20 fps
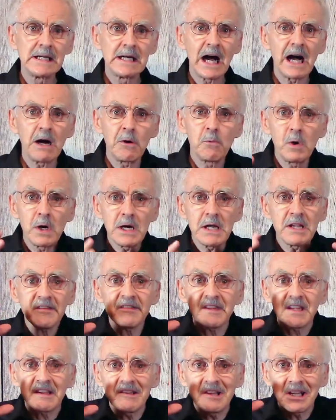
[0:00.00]
Our oneness
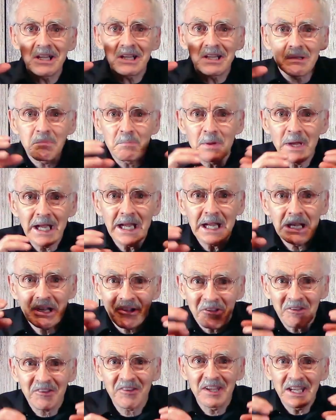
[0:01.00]
does not depend
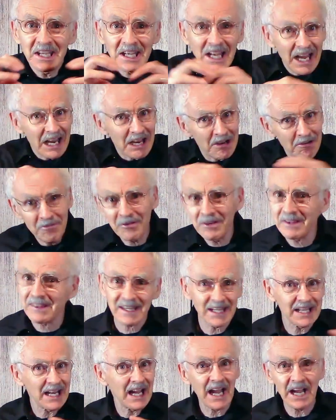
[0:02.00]
on seeing
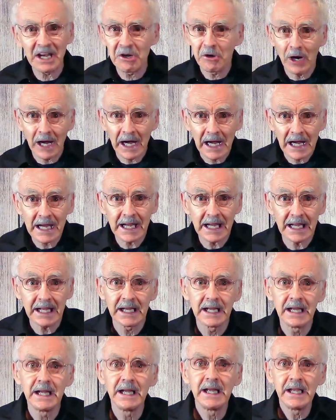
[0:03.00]
everything eye to eye.
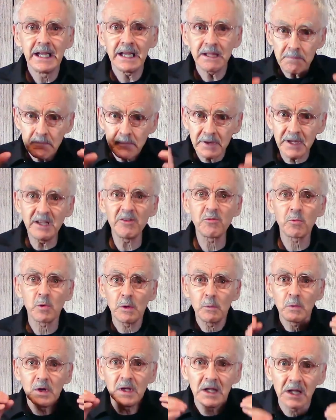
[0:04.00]
It means
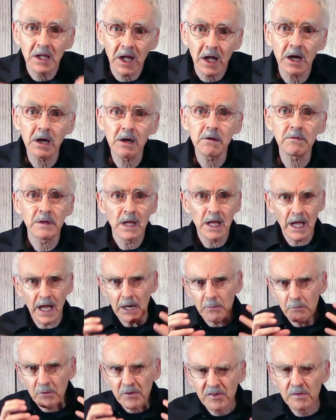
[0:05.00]
we love
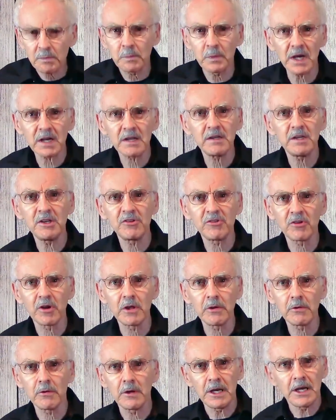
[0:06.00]
and respect each
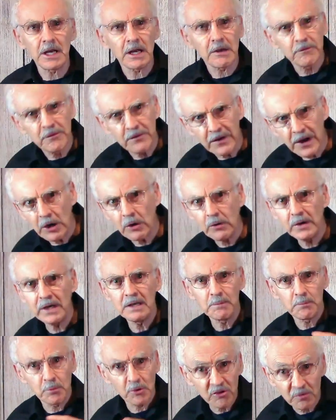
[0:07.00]
other in our
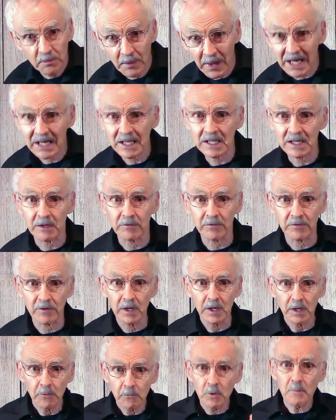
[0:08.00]
varied perspectives,
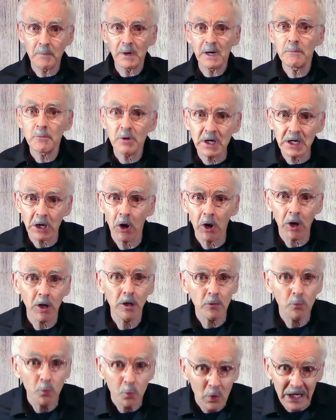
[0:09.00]
remembering
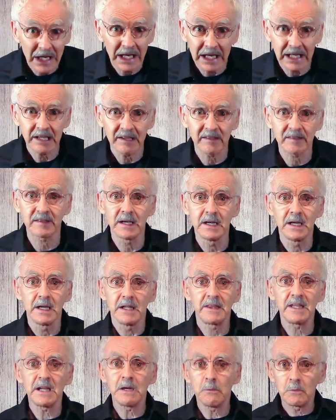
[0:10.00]
always
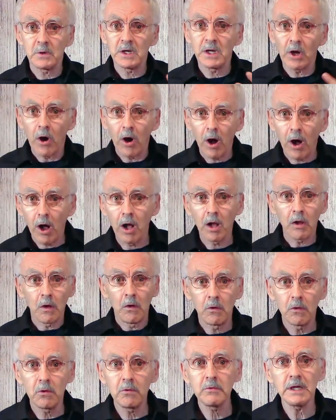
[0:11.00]
that we all
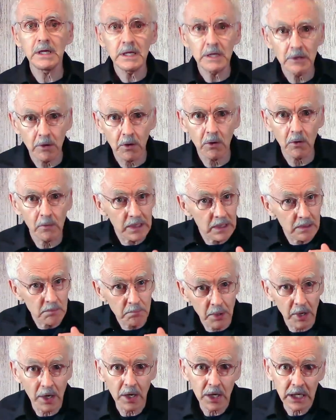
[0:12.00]
only know in
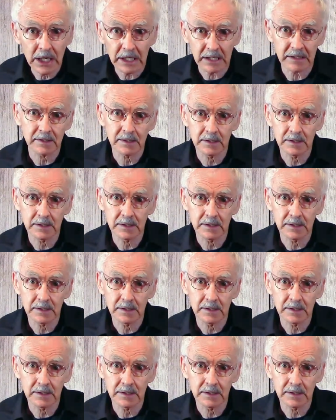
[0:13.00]
part.